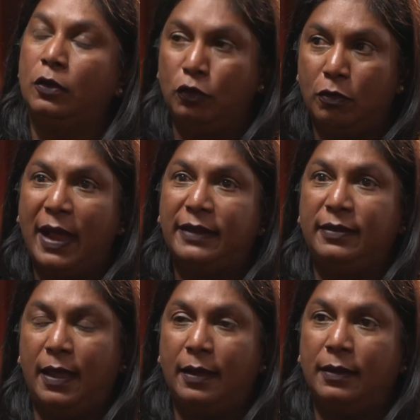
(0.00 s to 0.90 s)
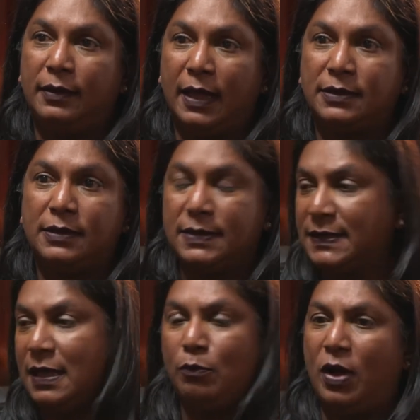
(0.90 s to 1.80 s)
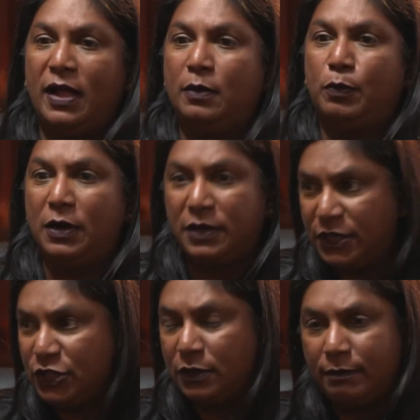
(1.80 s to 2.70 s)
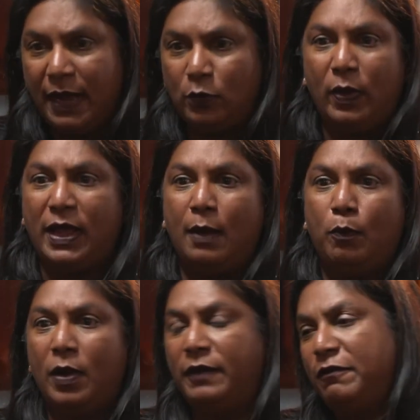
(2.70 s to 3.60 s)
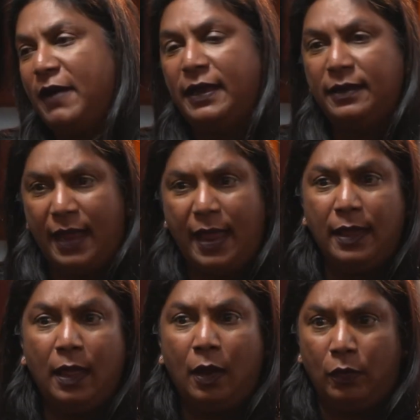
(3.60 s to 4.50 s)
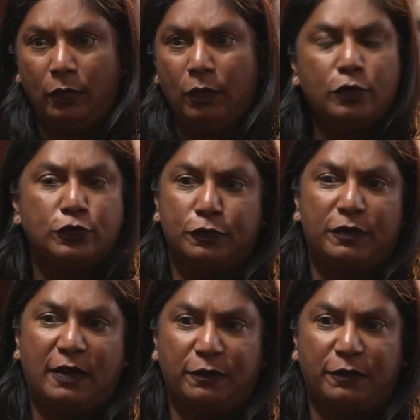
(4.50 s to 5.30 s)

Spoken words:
Do I think that some or other politician might wake up one fine day, not too far